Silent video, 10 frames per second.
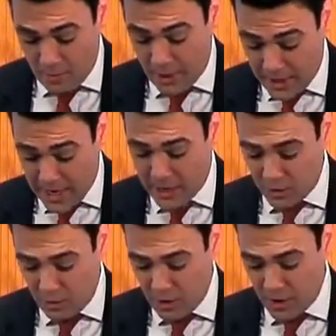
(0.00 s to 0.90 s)
But it
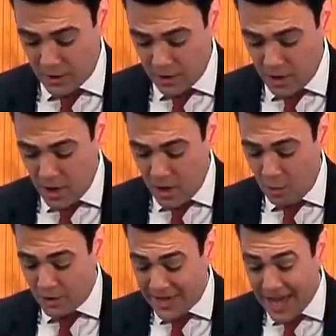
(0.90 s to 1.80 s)
gets worse.
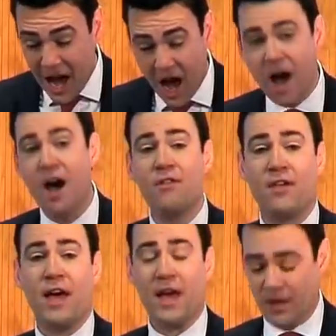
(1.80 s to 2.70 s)
Once they are
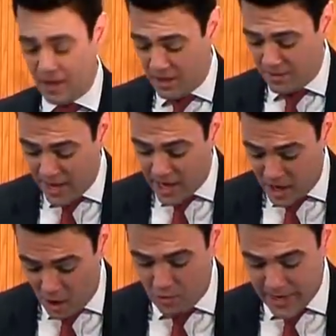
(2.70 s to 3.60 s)
there, they
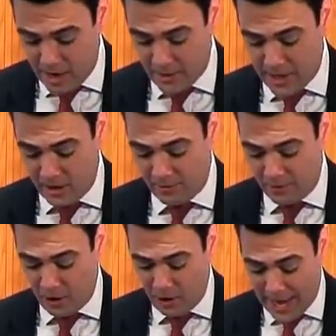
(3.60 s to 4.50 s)
go downhill
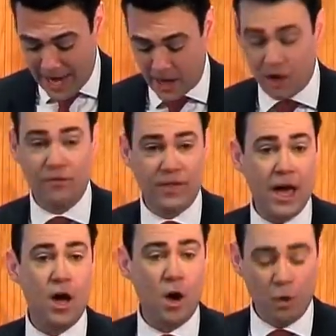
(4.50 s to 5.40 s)
for lack of
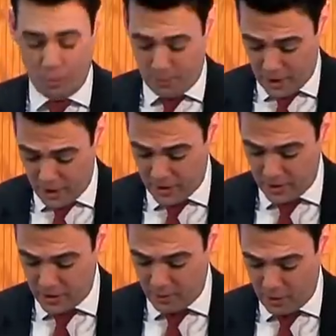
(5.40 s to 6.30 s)
that whole
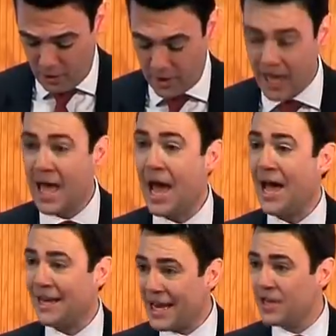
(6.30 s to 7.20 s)
person support
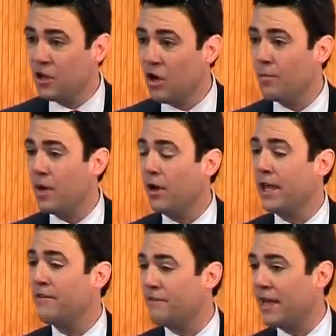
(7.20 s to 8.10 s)
and end up on
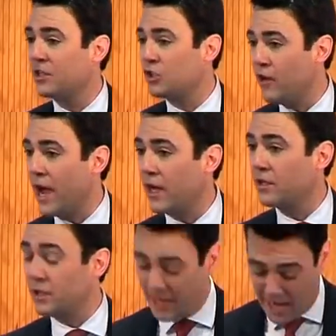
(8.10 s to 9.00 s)
a fast
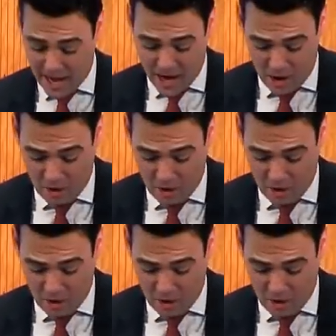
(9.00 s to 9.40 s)
track to care